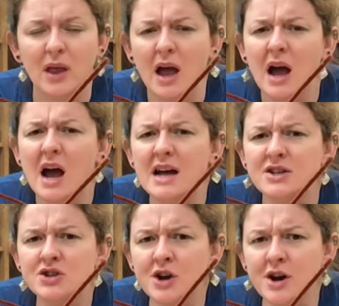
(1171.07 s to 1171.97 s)
I
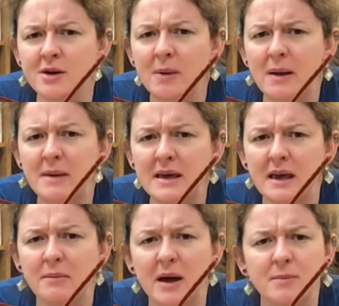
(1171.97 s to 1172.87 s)
started by making
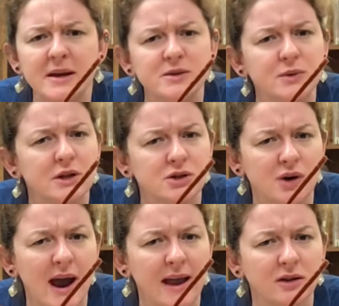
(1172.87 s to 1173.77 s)
my base with a
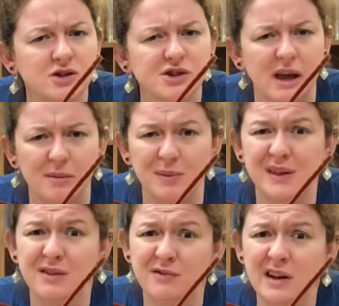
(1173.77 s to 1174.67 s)
triangle shape, but then
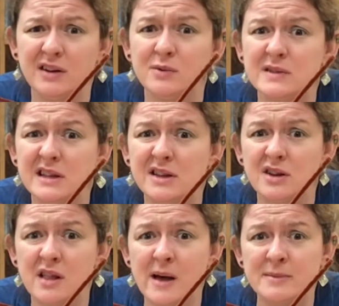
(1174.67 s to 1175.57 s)
found it was a little
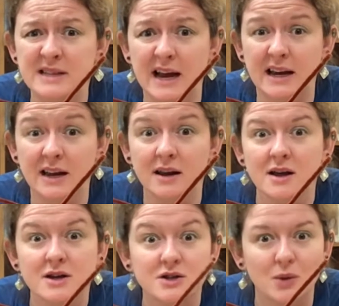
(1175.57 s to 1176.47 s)
lopsided.
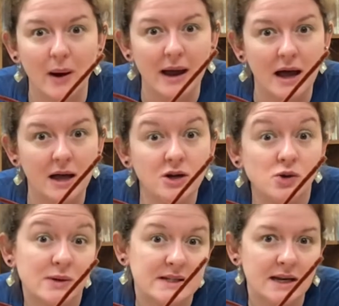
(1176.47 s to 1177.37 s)
So I
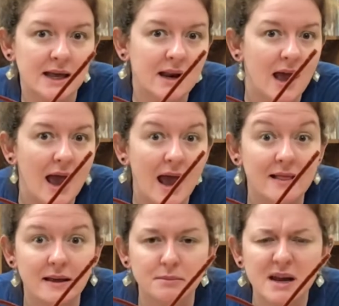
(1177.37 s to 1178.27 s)
untwisted it and
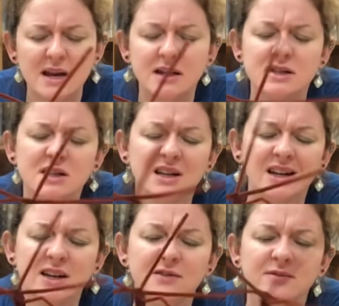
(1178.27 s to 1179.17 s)
then made it into kind
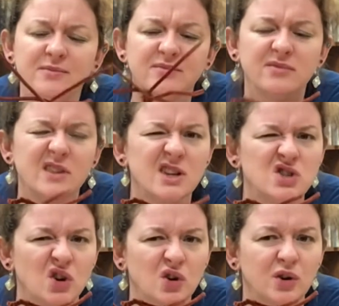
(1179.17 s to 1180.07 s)
of a
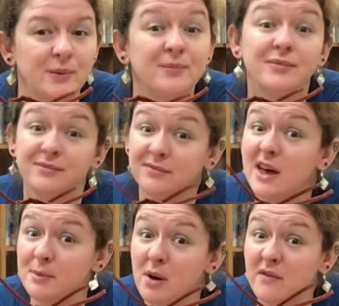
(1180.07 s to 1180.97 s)
circle. Not a
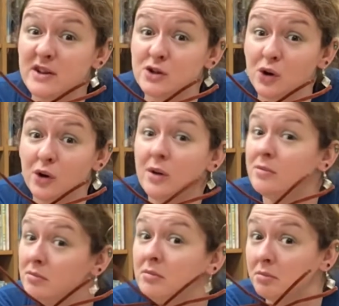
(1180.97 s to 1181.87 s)
perfect circle,
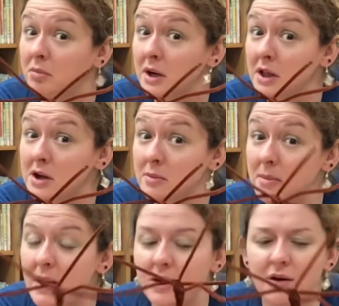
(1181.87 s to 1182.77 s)
but a little bit
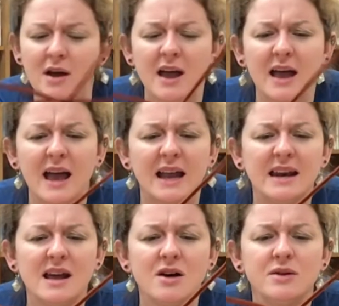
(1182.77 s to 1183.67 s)
better. And
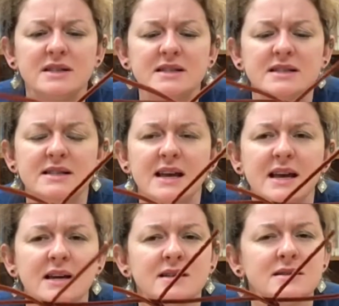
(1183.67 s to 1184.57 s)
now it
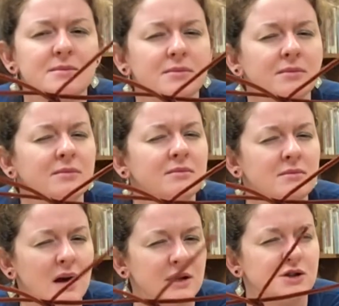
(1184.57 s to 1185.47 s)
stands
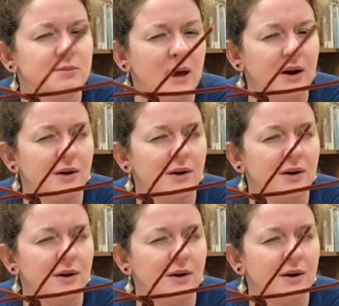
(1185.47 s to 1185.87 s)
much better.